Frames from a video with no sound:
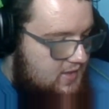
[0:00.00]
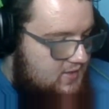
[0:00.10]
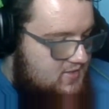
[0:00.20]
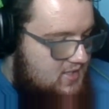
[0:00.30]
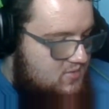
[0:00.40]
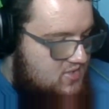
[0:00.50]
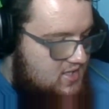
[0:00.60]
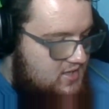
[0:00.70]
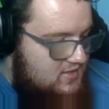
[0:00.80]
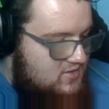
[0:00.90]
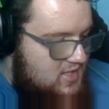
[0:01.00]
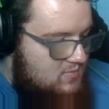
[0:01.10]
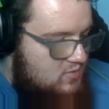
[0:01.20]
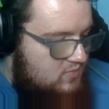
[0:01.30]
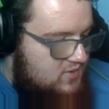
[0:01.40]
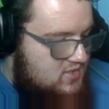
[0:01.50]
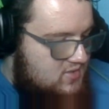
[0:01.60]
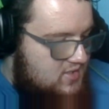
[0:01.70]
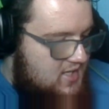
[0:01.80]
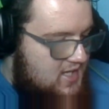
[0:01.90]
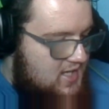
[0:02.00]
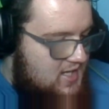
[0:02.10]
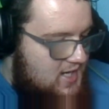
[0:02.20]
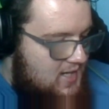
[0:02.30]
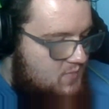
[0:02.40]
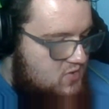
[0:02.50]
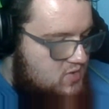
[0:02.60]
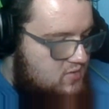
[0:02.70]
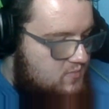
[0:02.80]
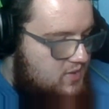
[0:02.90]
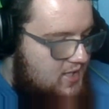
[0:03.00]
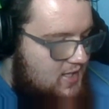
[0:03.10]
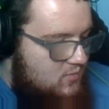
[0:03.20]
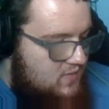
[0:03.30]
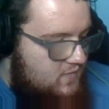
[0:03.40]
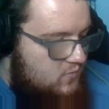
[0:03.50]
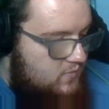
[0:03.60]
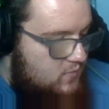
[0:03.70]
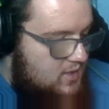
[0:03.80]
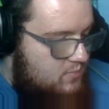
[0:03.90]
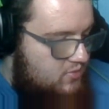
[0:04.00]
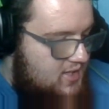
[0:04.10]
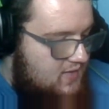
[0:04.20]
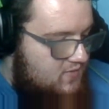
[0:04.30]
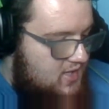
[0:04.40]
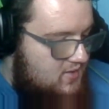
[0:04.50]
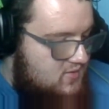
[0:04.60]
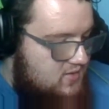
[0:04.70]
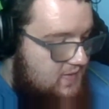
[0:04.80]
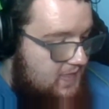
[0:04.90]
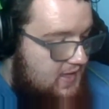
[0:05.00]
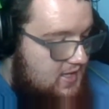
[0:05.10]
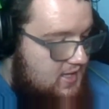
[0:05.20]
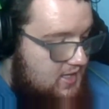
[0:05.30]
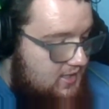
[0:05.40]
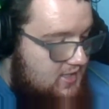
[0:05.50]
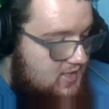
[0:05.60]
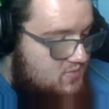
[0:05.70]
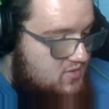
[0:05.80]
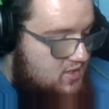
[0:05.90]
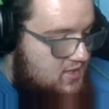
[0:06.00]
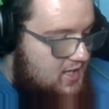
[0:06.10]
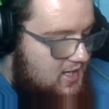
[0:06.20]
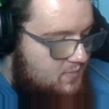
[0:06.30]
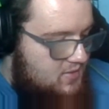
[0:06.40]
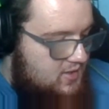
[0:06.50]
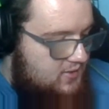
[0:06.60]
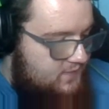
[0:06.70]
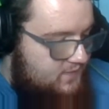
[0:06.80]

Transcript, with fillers: The team said in the statement released today, it happened to Dubai with We Play event it keeps on happening.